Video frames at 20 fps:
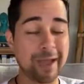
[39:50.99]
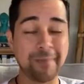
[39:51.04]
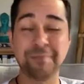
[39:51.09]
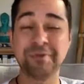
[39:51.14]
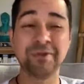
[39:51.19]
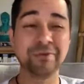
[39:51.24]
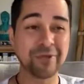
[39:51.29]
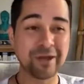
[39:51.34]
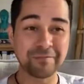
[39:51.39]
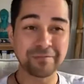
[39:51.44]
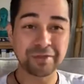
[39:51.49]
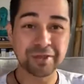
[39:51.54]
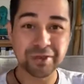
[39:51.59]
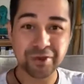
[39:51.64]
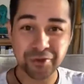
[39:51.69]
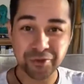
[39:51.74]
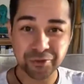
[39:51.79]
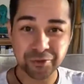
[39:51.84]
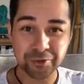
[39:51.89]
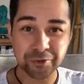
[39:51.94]
crap you
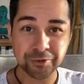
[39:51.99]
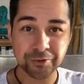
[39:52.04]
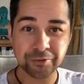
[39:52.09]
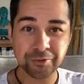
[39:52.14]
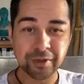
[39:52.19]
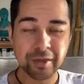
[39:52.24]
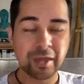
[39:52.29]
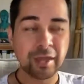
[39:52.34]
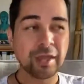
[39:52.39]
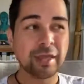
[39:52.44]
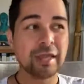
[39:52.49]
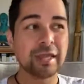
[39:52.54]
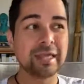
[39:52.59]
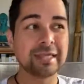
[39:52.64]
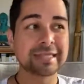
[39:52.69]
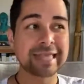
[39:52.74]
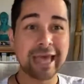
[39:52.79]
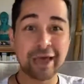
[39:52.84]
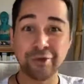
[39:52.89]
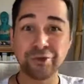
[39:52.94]
have to go through
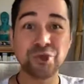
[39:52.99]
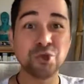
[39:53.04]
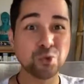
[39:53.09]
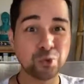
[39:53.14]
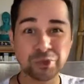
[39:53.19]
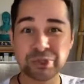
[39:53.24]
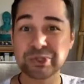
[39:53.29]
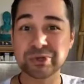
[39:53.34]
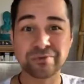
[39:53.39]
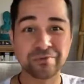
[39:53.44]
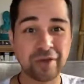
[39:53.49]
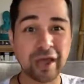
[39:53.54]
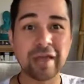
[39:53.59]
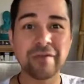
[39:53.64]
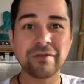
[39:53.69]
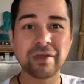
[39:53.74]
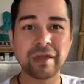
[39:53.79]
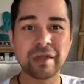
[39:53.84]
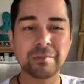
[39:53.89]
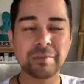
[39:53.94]
is how you will
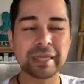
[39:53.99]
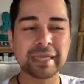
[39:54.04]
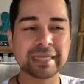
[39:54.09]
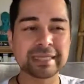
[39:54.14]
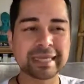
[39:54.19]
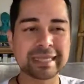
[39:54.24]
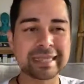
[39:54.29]
survive it.